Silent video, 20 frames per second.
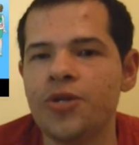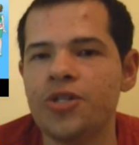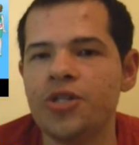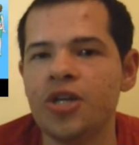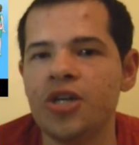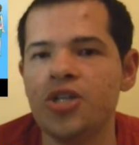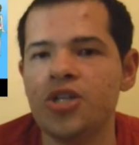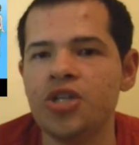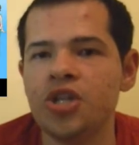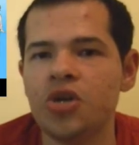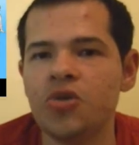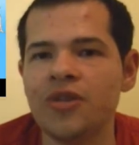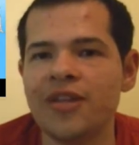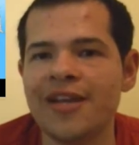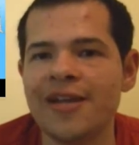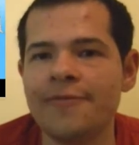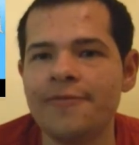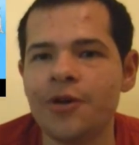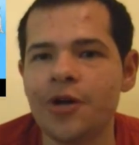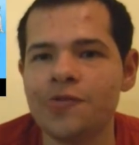show
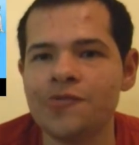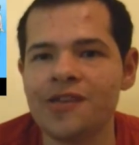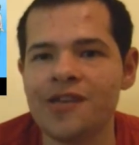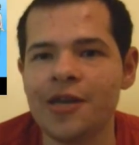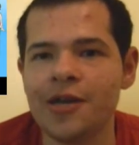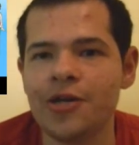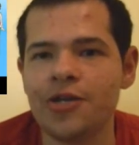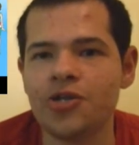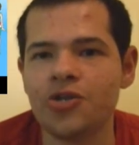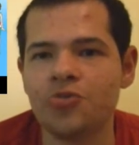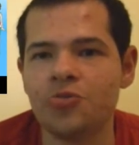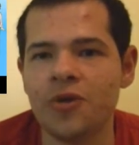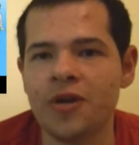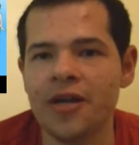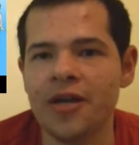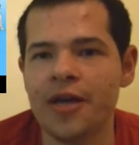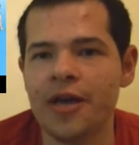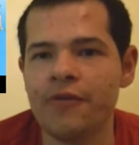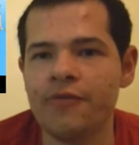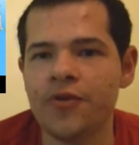that involves a character
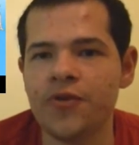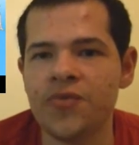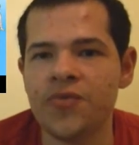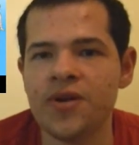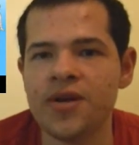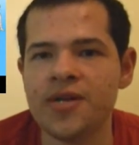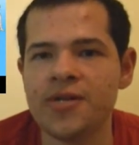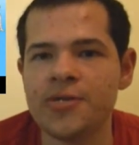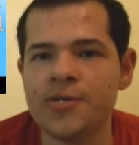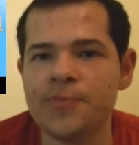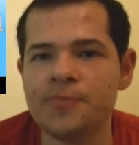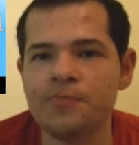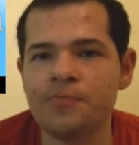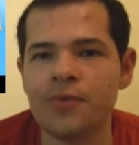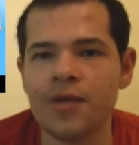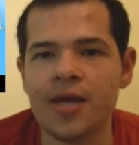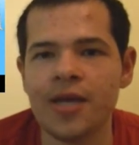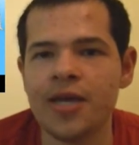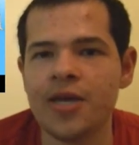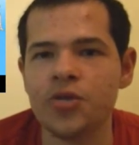winning every race,
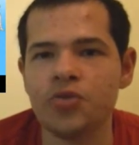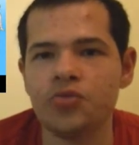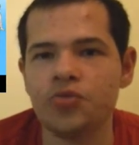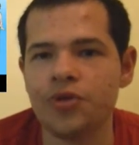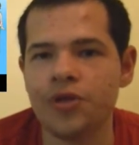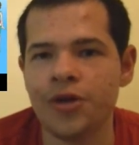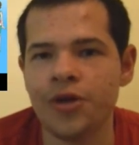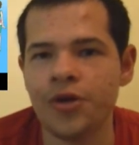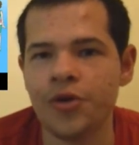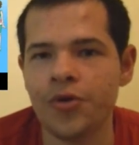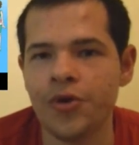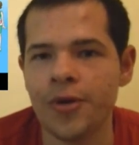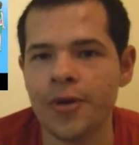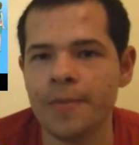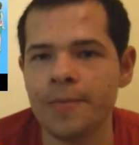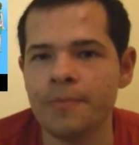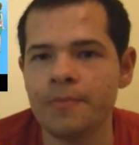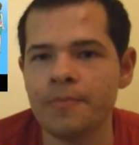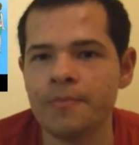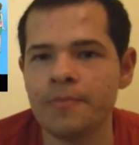it gets really annoying.
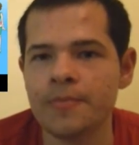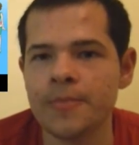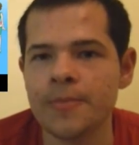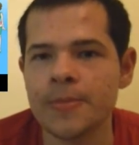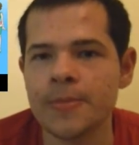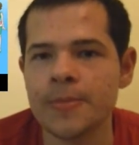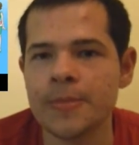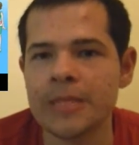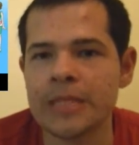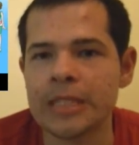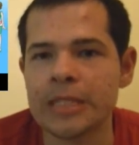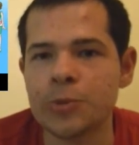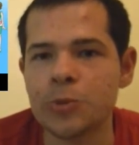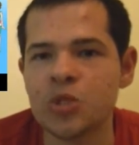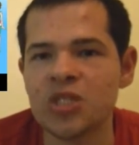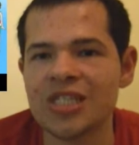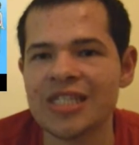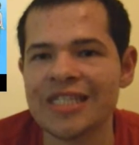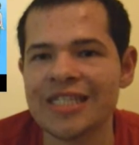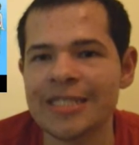I'm
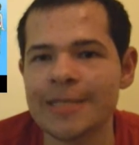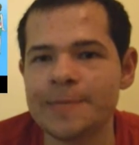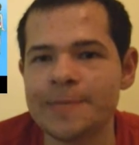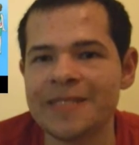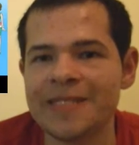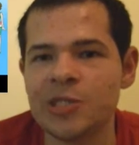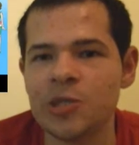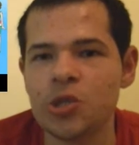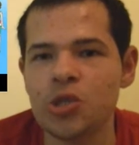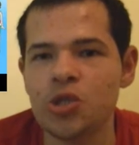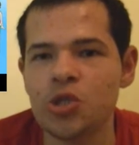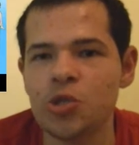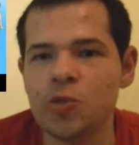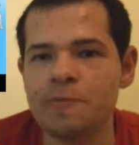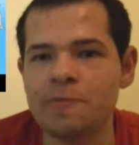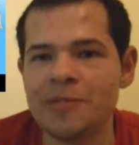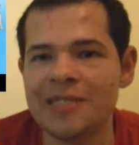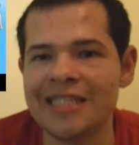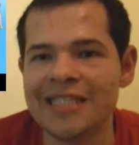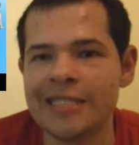talking about you
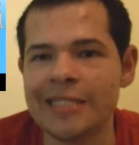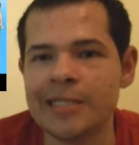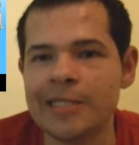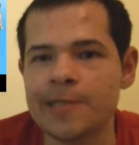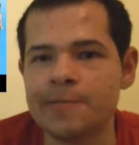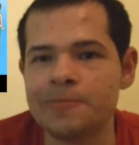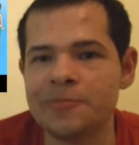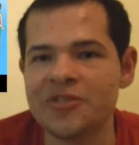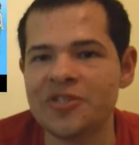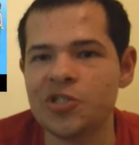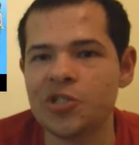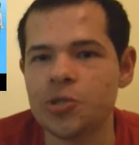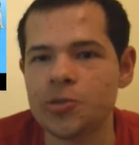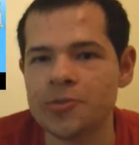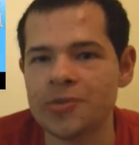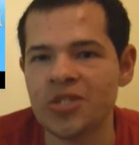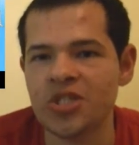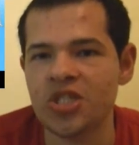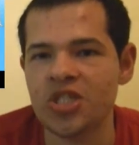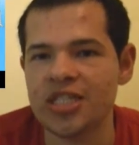blazing the monster
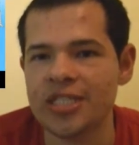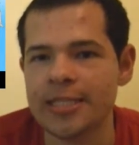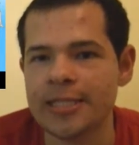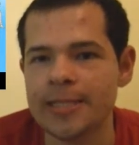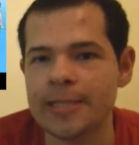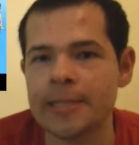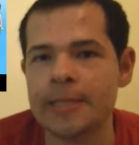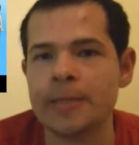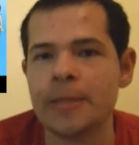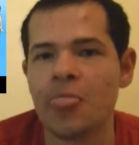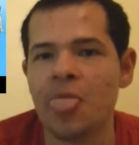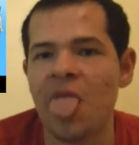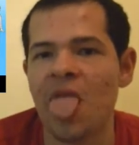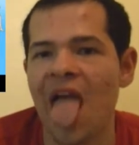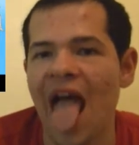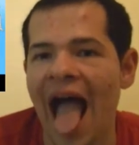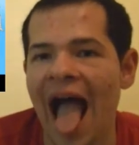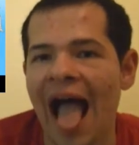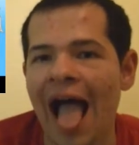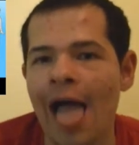machines.
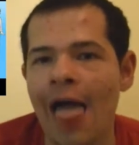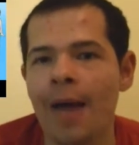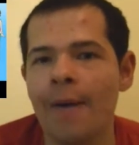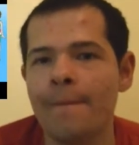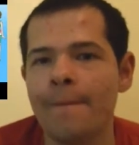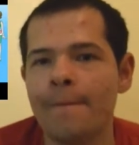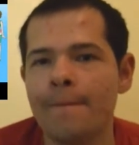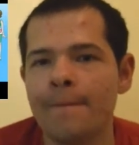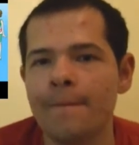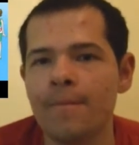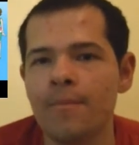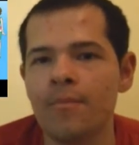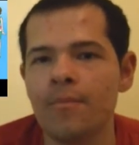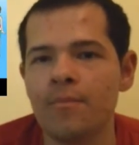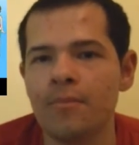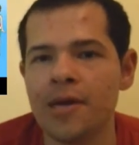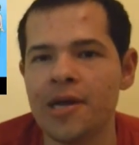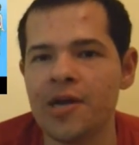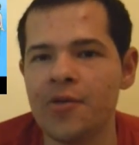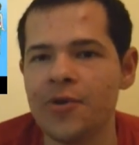Yeah.
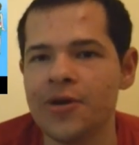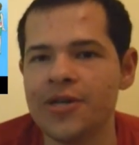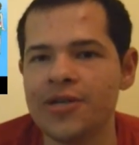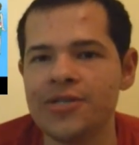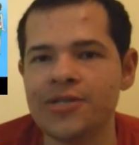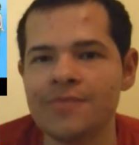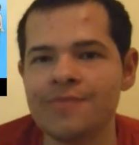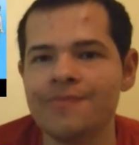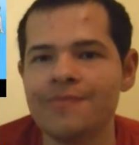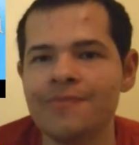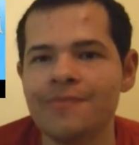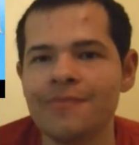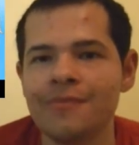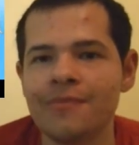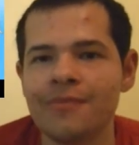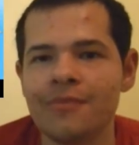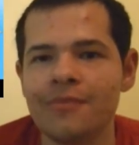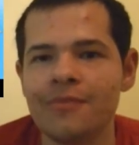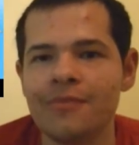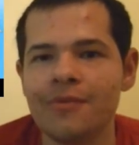But anyways,
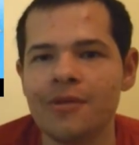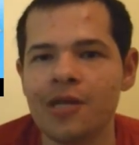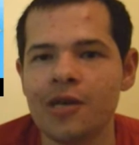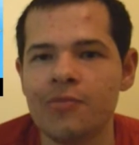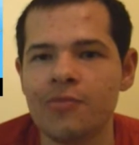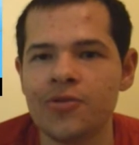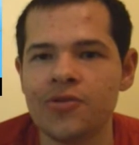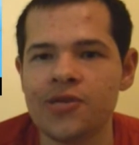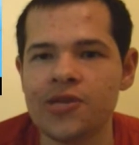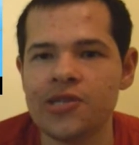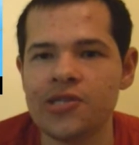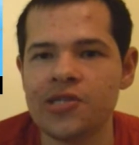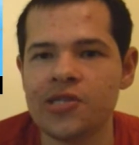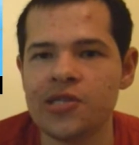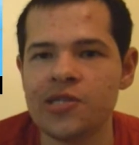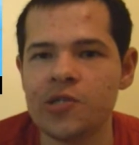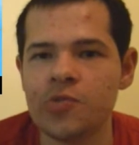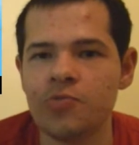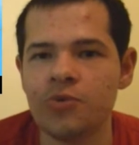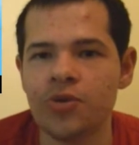number
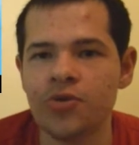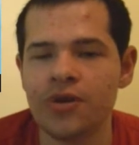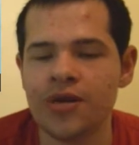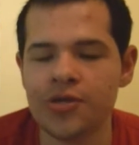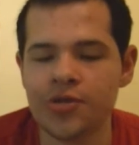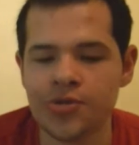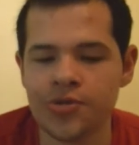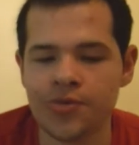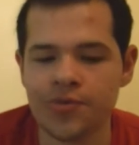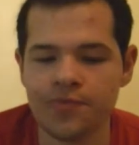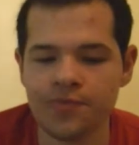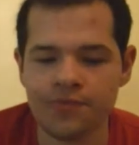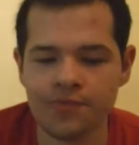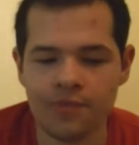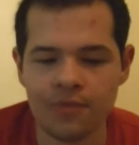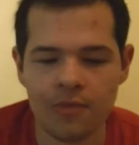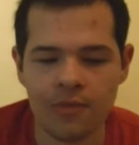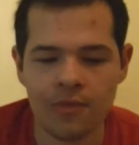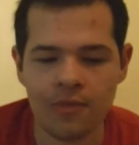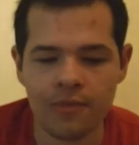16, Speed Racer.
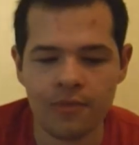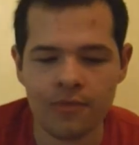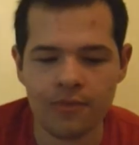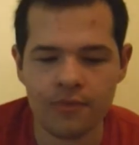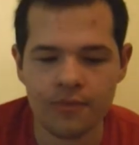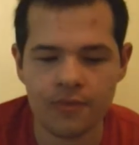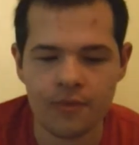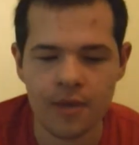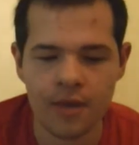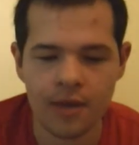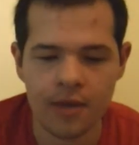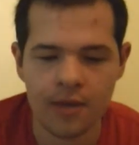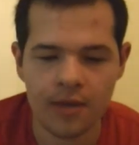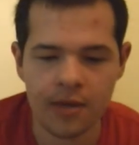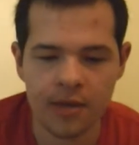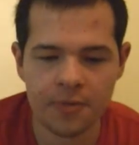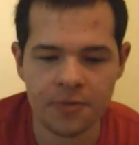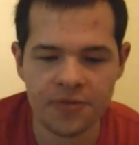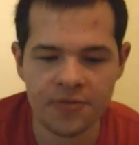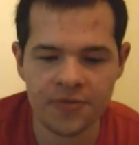
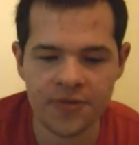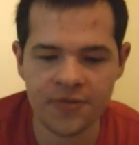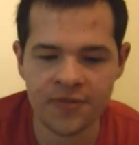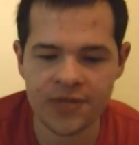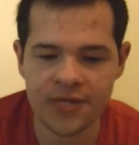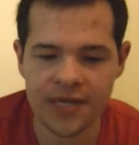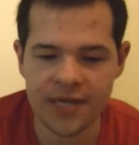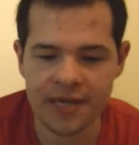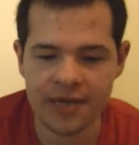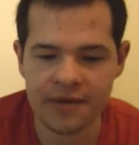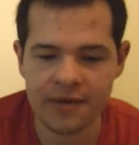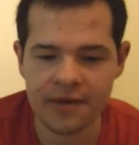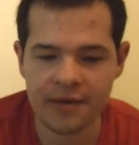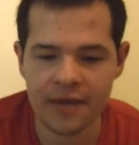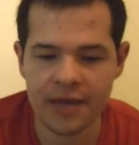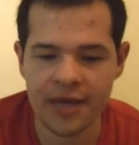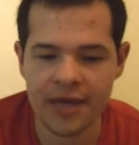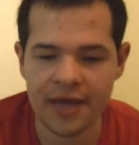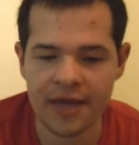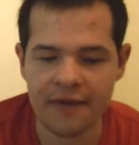Number 15,
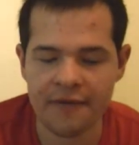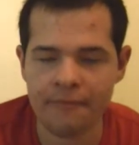I have